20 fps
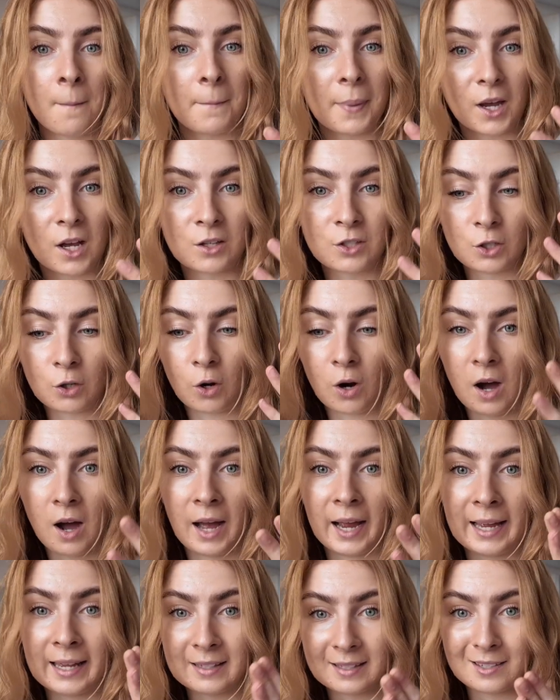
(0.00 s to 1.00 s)
because your
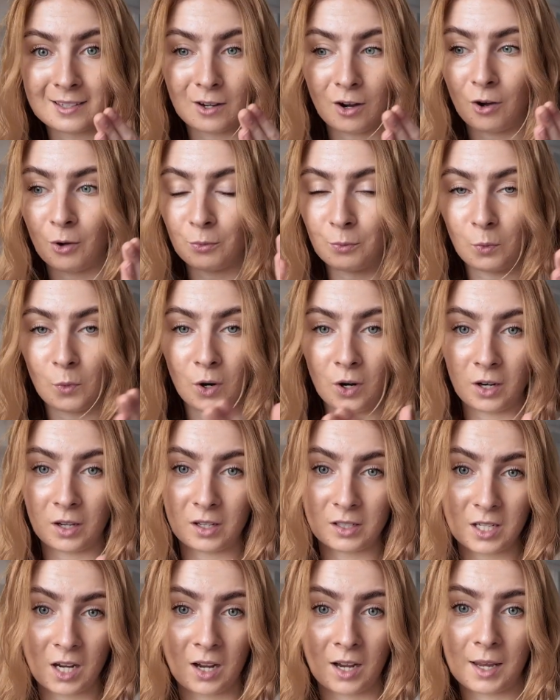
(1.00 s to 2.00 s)
eye isn't on one at
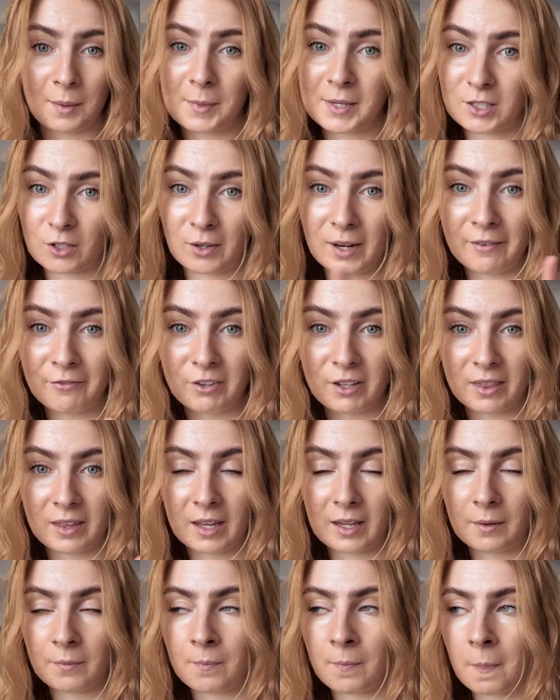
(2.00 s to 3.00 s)
a time, it's on
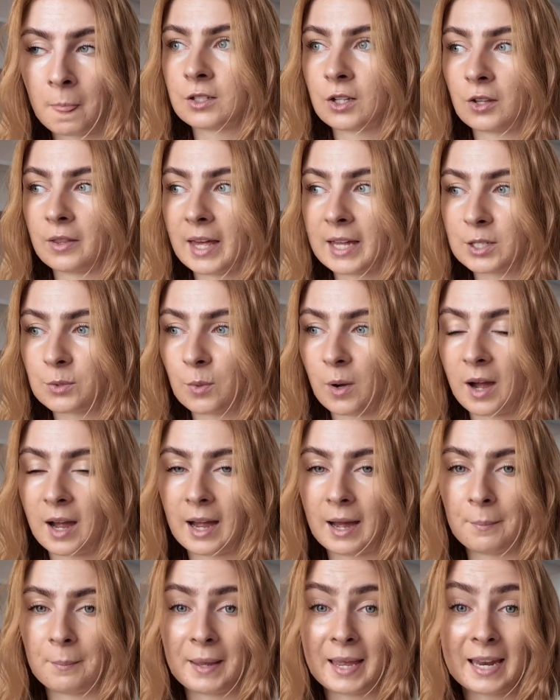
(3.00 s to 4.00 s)
everything. So that's
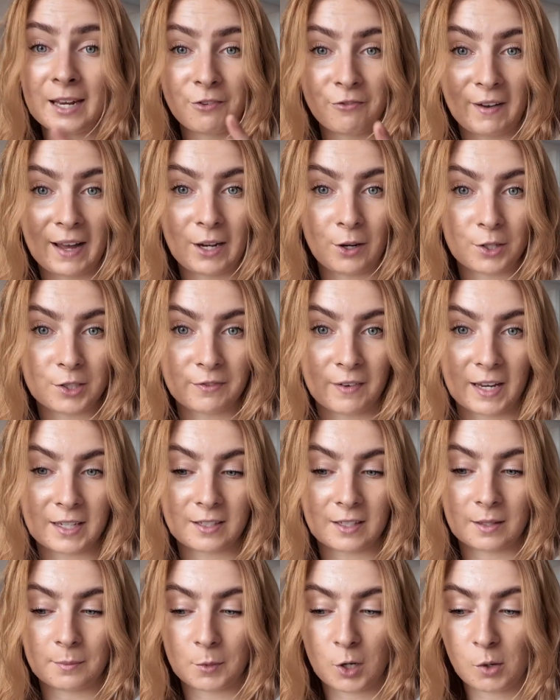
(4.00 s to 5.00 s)
why I'm in a fat loss
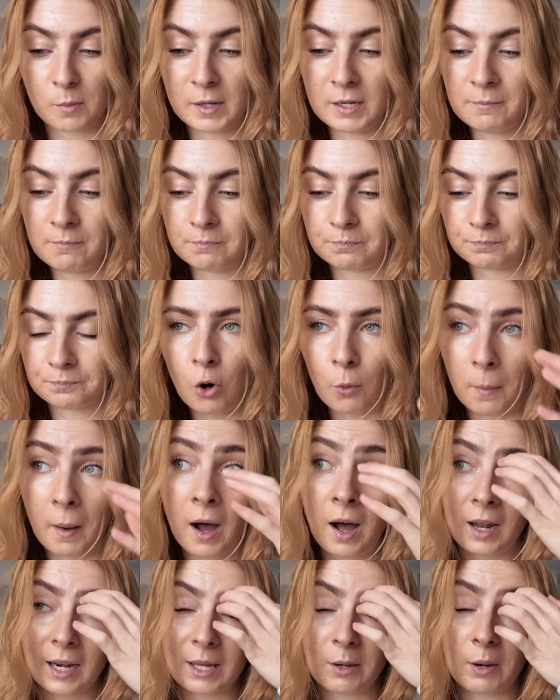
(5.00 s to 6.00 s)
phase at the moment, or
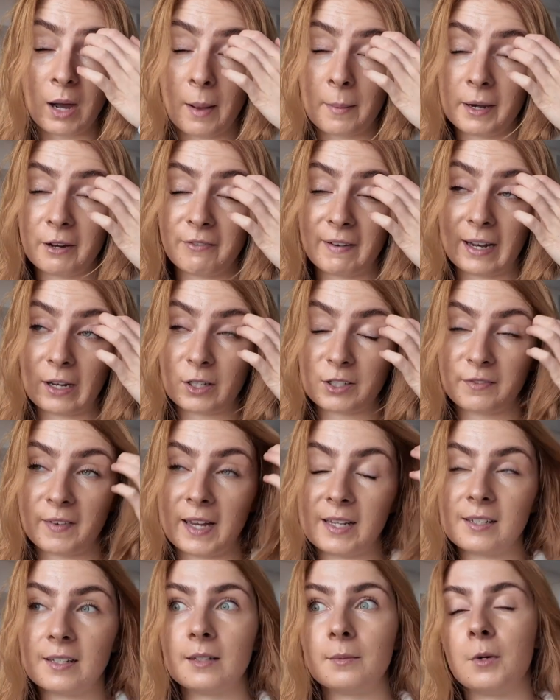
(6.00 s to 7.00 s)
partly why I'm in a fat loss
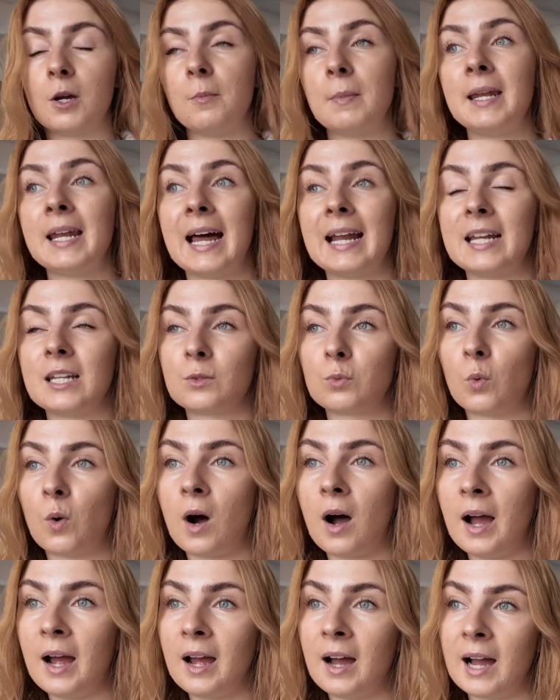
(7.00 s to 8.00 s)
phase at the moment, and it's
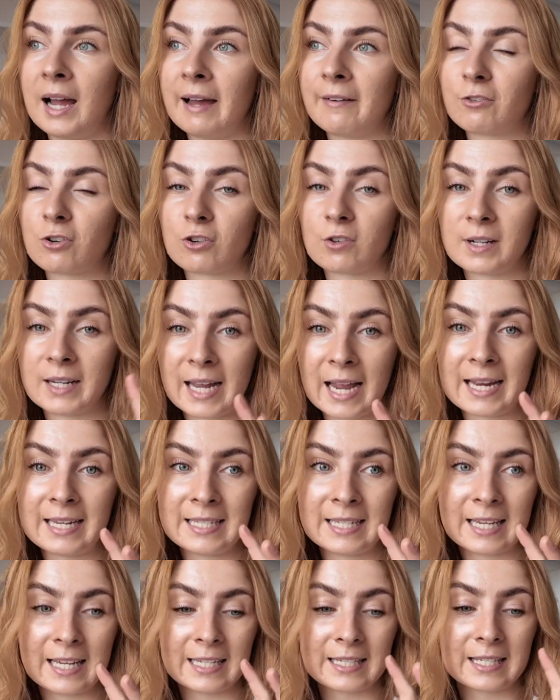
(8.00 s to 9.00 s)
why I have
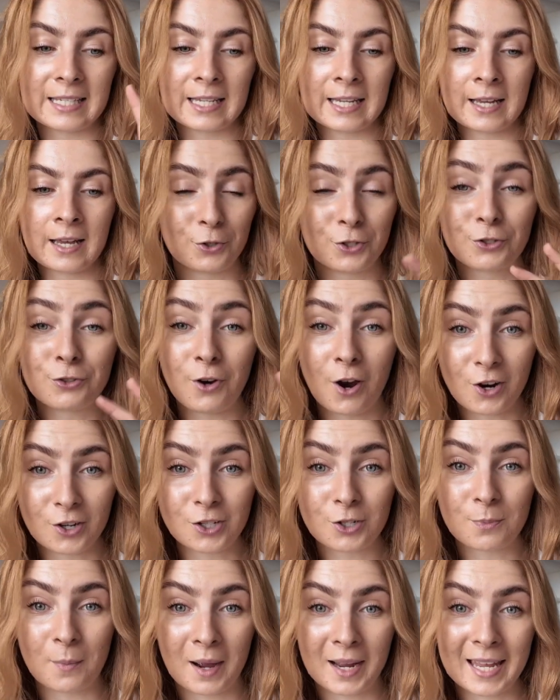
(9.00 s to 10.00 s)
created or
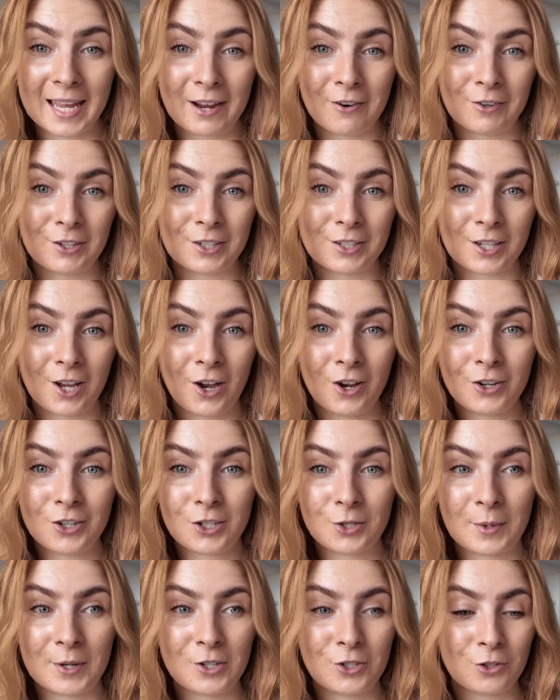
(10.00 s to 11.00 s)
structured my year as
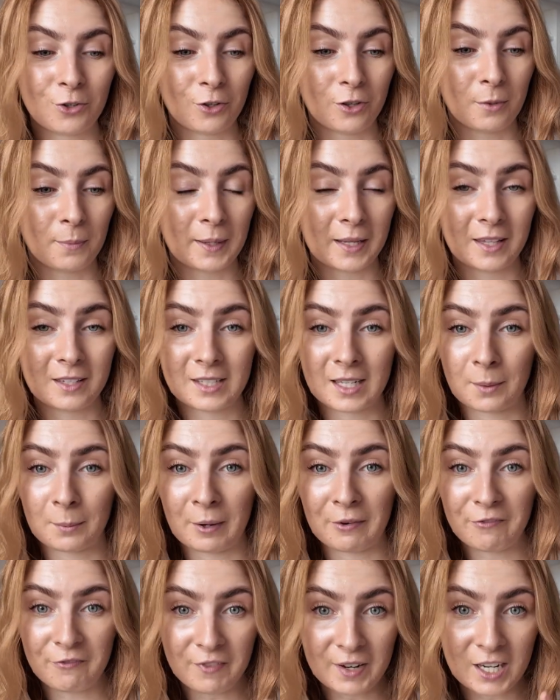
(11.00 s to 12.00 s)
such to ensure that by the time
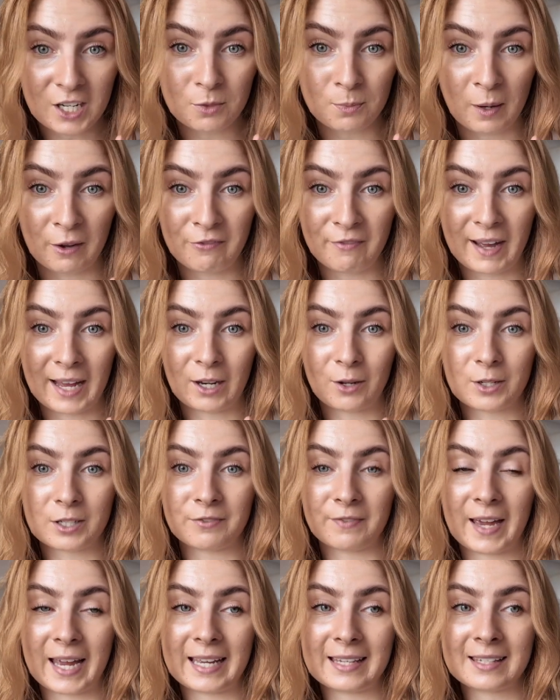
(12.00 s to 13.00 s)
I finish my fat
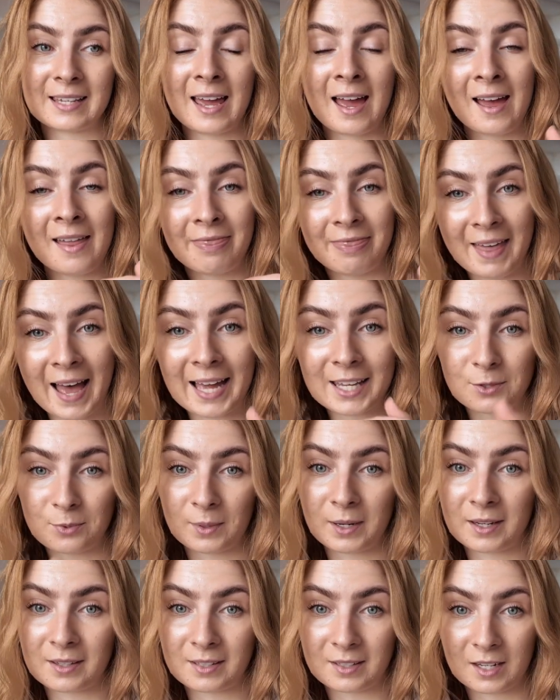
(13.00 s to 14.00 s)
loss phase, that's
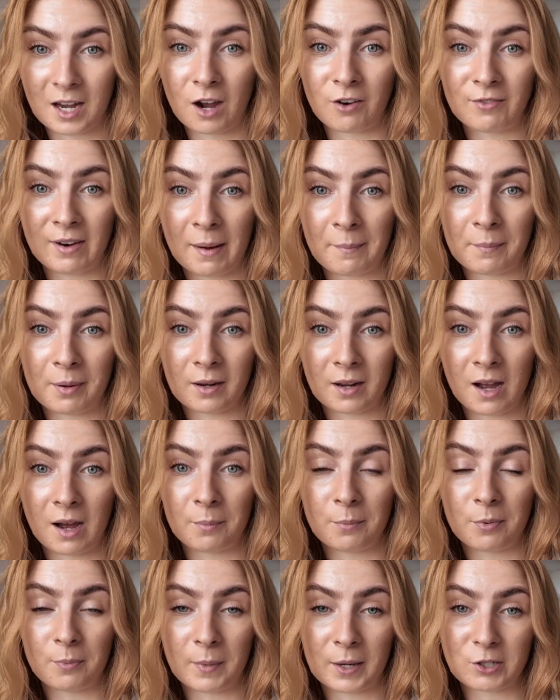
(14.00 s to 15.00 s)
when I start ramping
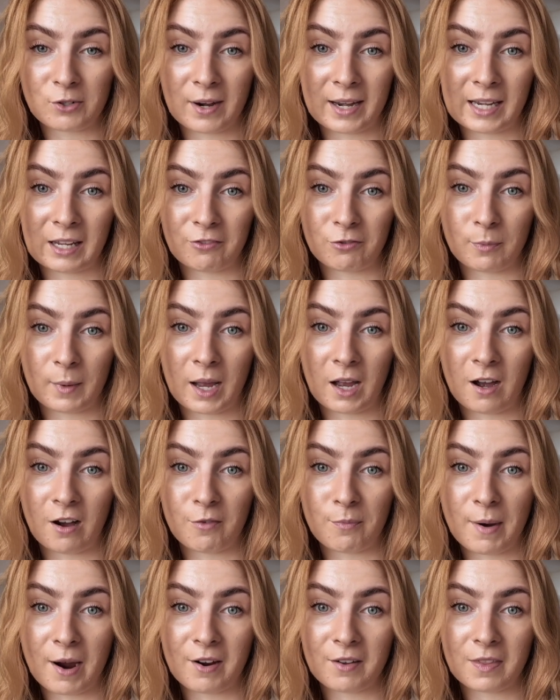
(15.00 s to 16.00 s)
up my training for my
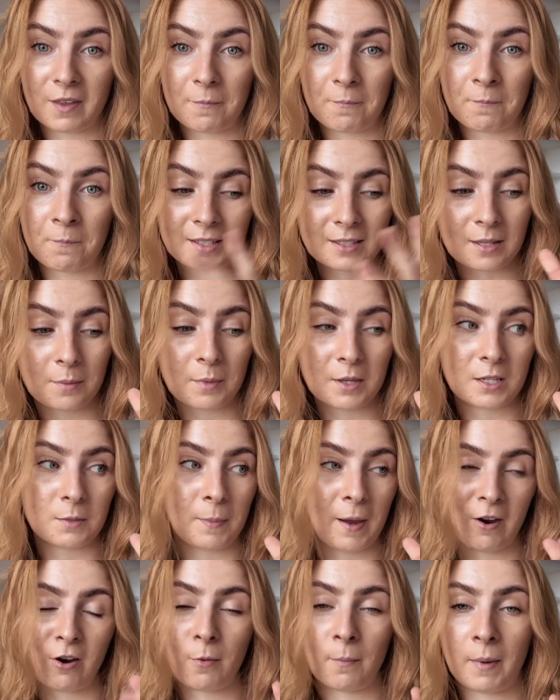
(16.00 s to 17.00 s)
half marathon. So that's something to
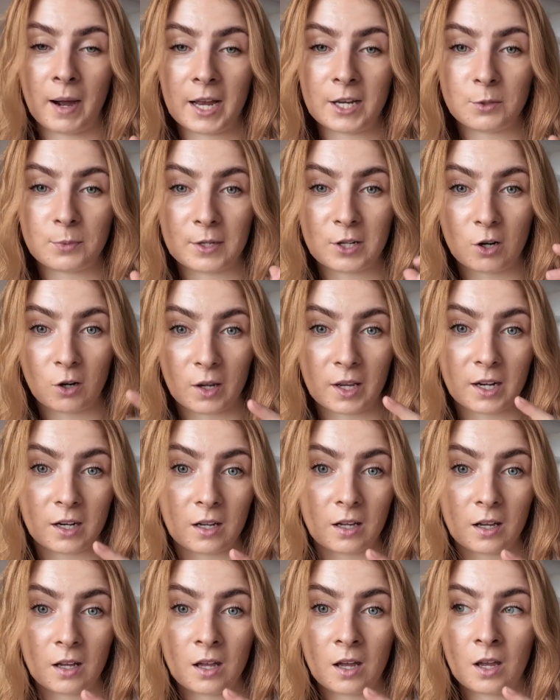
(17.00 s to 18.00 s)
bear in mind when you're looking
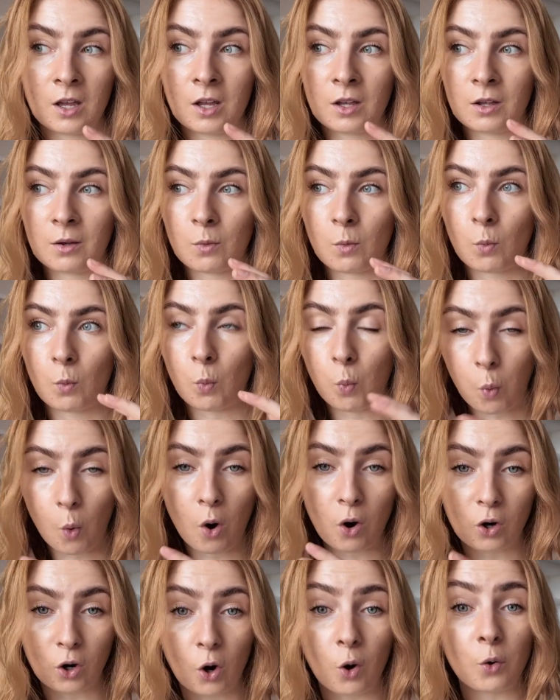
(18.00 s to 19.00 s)
at
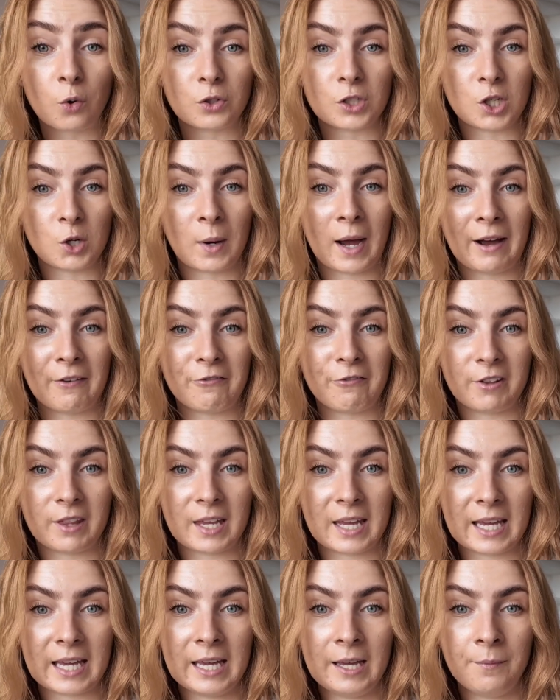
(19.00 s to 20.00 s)
what goals you have for
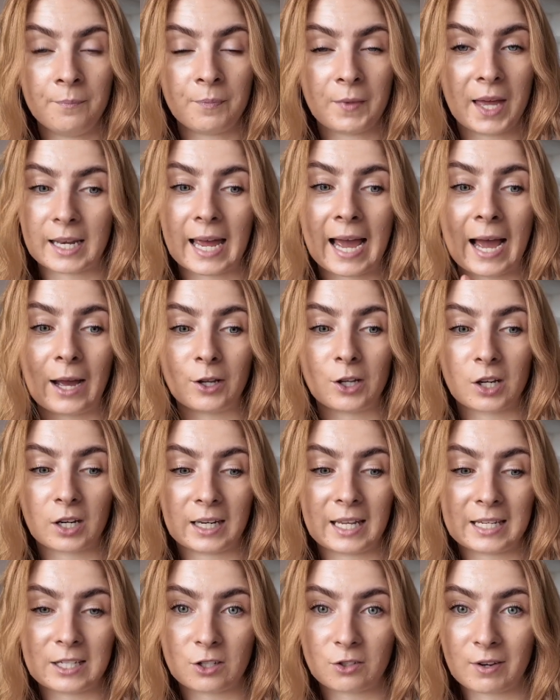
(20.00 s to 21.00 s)
the year and how you're going
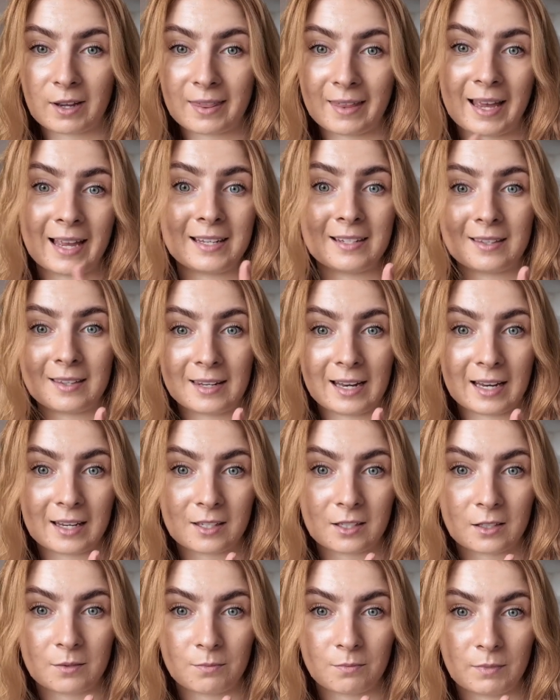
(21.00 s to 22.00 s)
to integrate that into the
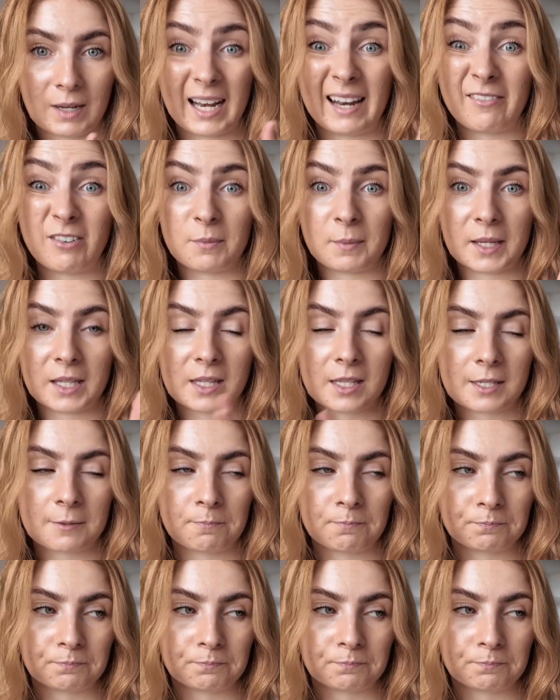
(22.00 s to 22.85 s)
next 11 months.